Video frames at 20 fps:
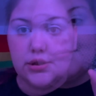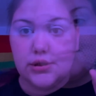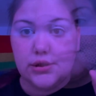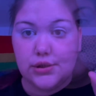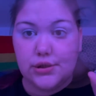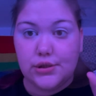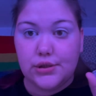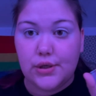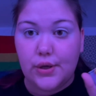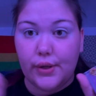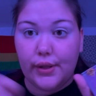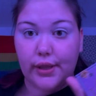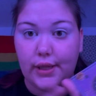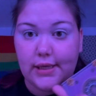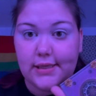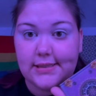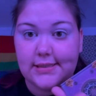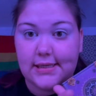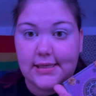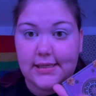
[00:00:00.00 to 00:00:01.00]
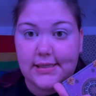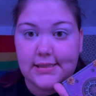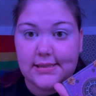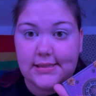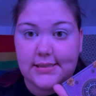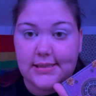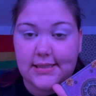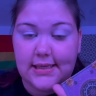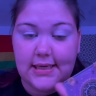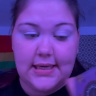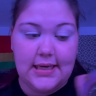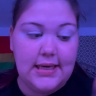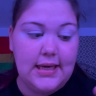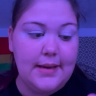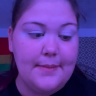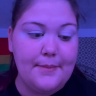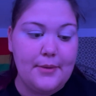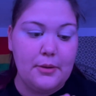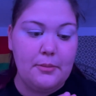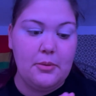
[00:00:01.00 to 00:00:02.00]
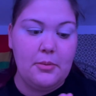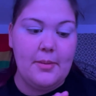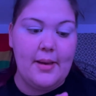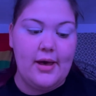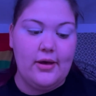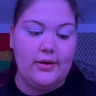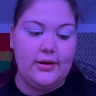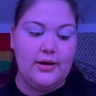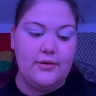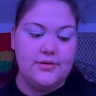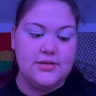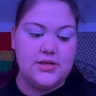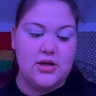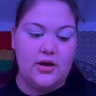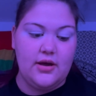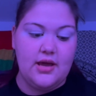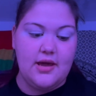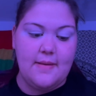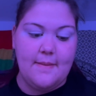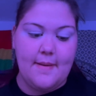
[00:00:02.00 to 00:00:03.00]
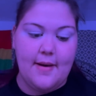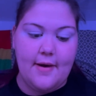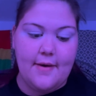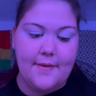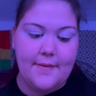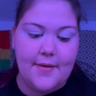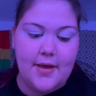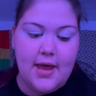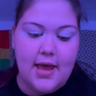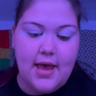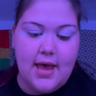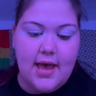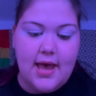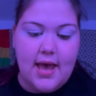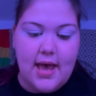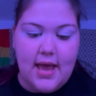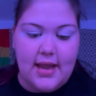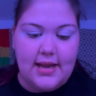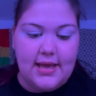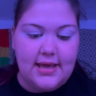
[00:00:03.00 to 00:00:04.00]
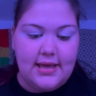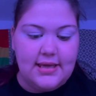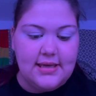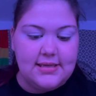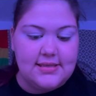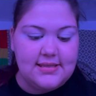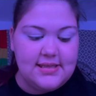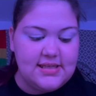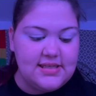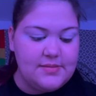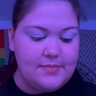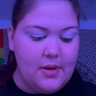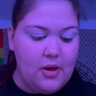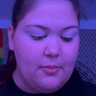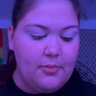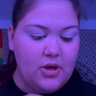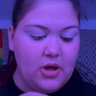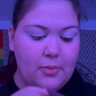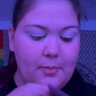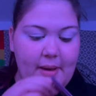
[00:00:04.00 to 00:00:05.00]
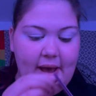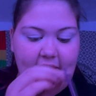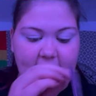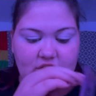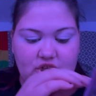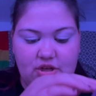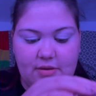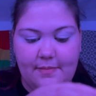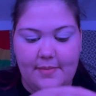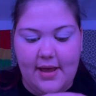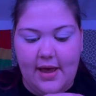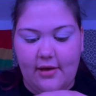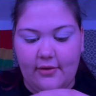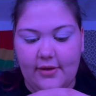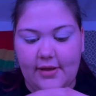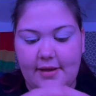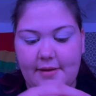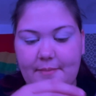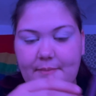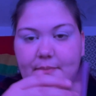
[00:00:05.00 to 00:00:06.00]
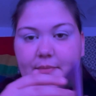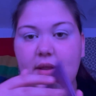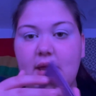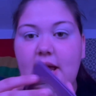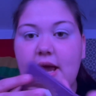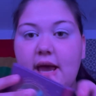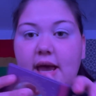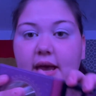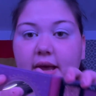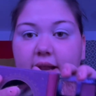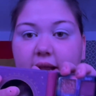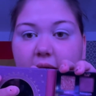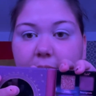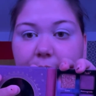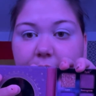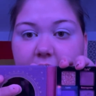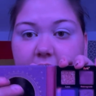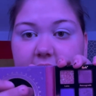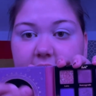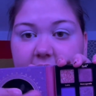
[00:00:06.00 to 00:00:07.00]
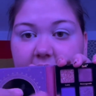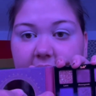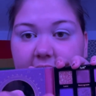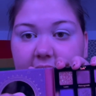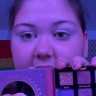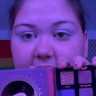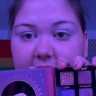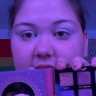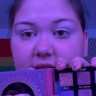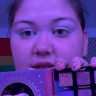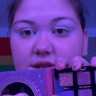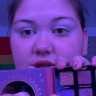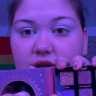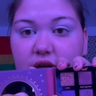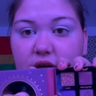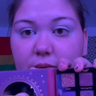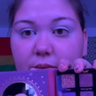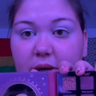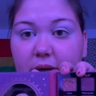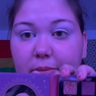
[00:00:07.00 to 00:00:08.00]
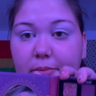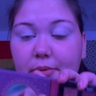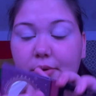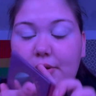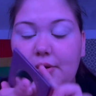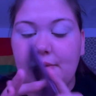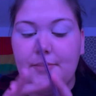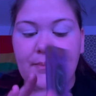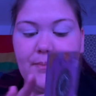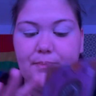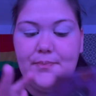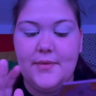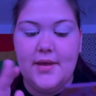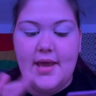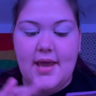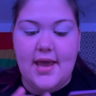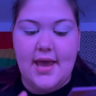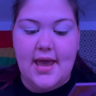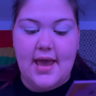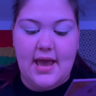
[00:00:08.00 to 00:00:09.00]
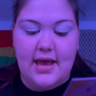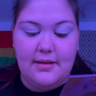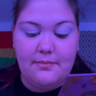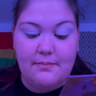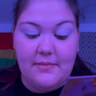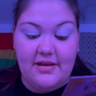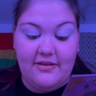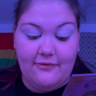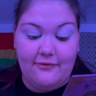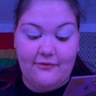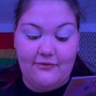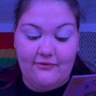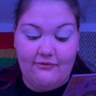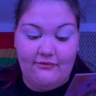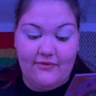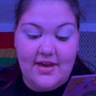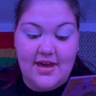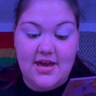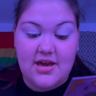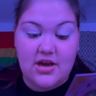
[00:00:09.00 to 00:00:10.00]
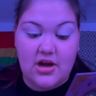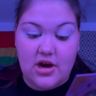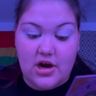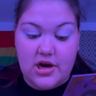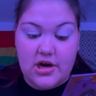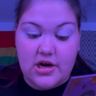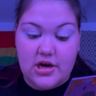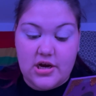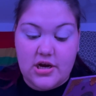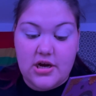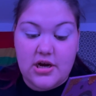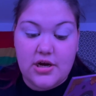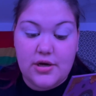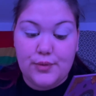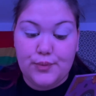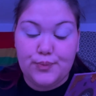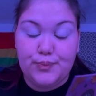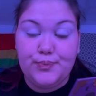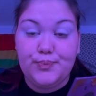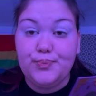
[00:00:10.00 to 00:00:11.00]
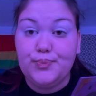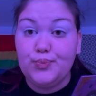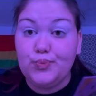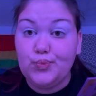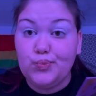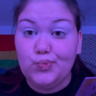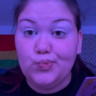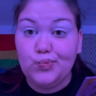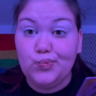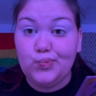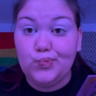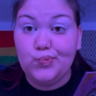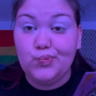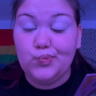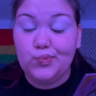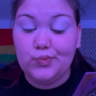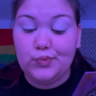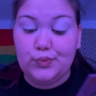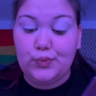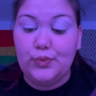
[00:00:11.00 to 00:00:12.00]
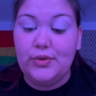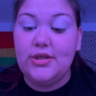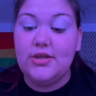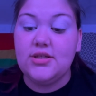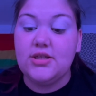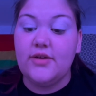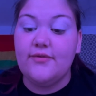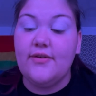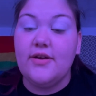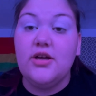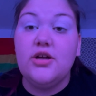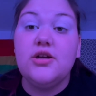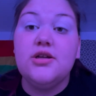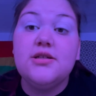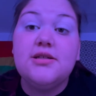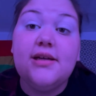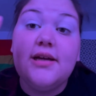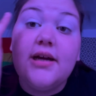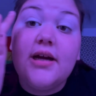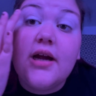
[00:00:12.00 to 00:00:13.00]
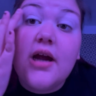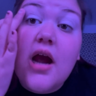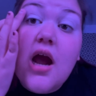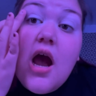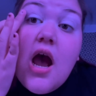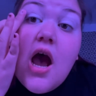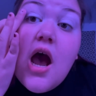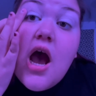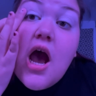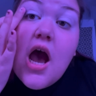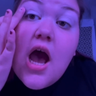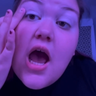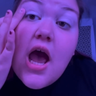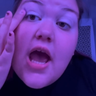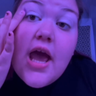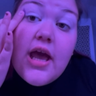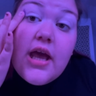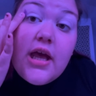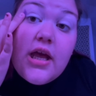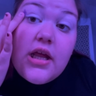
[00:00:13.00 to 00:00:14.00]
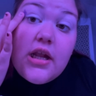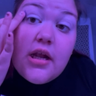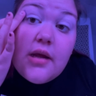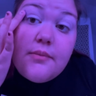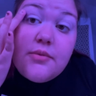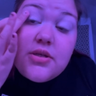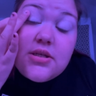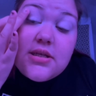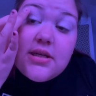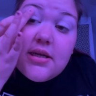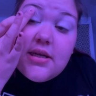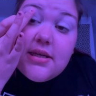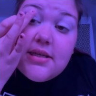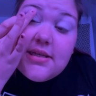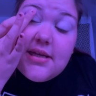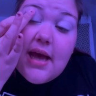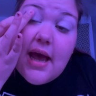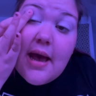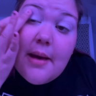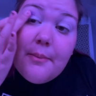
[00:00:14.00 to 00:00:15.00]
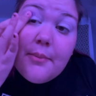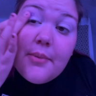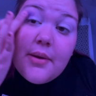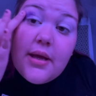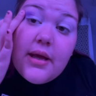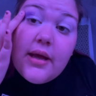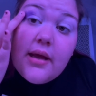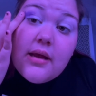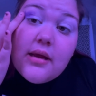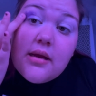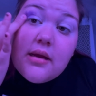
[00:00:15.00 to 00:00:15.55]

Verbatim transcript: So this is the purple palette I was talking about and it is the Spellbook Passion palette and I'm going to take this dark purple and my finger we use our fingers here. And I'm just gonna tap it